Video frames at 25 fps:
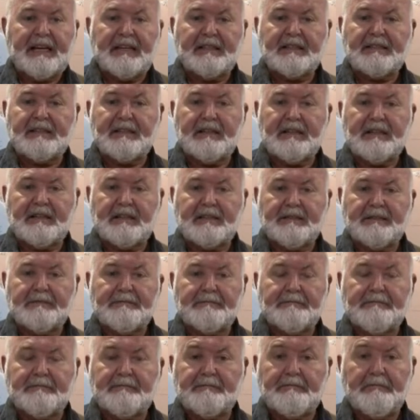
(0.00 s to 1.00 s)
It's uh,
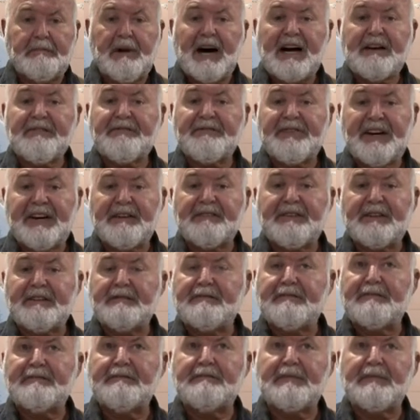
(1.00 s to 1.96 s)
my favorite,